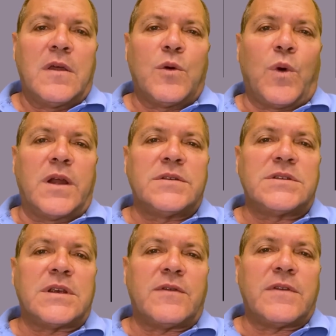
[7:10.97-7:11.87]
The
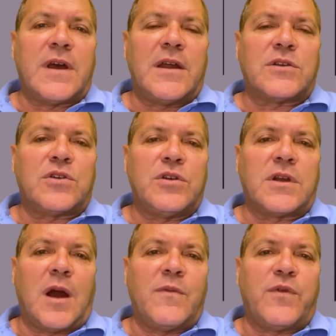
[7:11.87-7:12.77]
ones that could
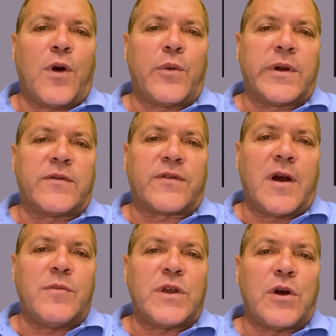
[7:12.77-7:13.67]
come forward
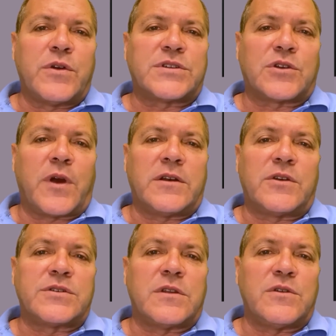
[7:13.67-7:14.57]
from the notice to
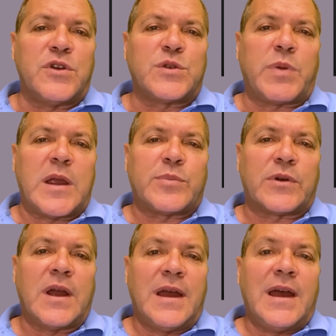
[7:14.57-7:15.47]
creditors in the
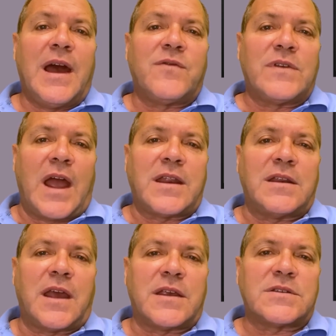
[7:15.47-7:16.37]
newspaper have ninety
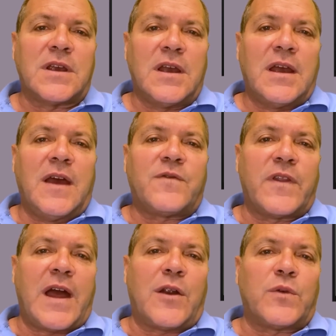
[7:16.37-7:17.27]
days. And
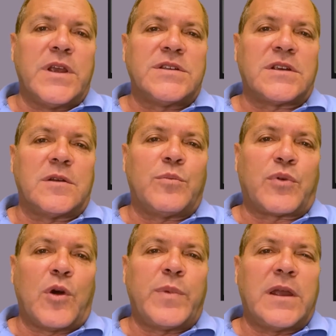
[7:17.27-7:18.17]
for that reason,
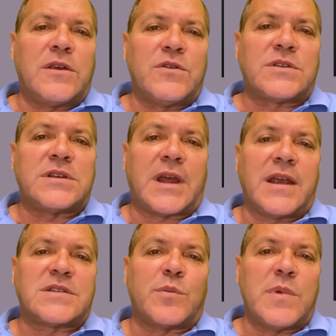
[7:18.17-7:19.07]
probate usually
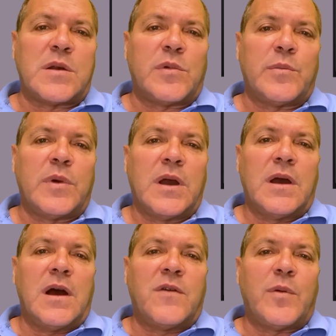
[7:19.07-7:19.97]
takes a minimum
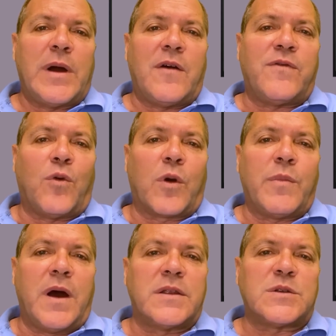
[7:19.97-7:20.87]
of about four
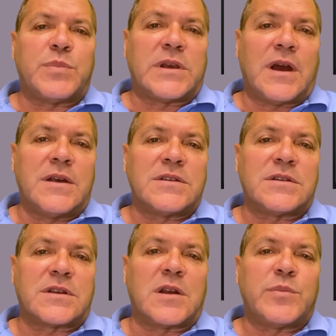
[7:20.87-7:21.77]
months because
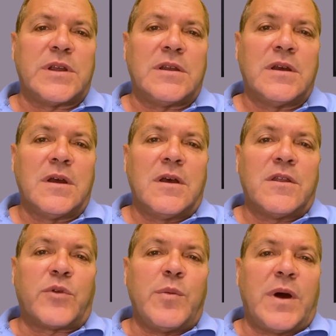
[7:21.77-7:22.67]
it's going to be
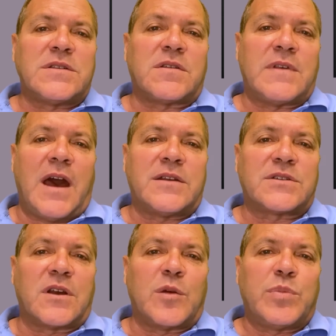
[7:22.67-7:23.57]
three months of that is
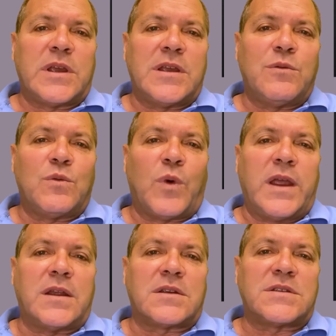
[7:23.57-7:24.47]
going to be
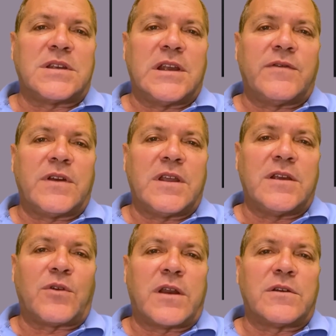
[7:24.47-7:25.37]
waiting to see if
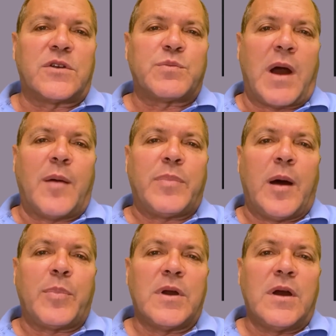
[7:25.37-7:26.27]
any creditors pop
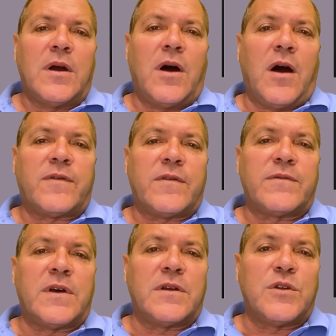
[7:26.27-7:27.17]
up off
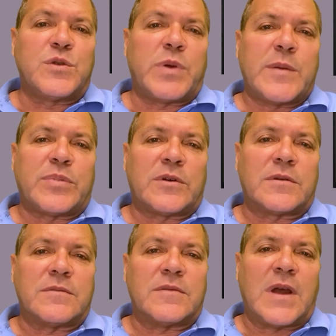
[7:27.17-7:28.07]
of the
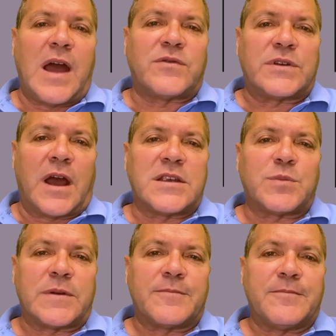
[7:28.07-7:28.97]
newspaper
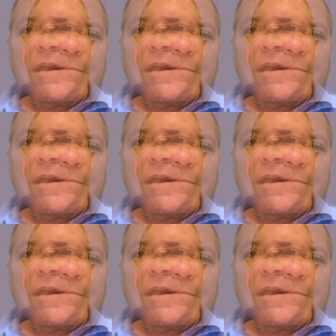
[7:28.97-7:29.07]
advertisement.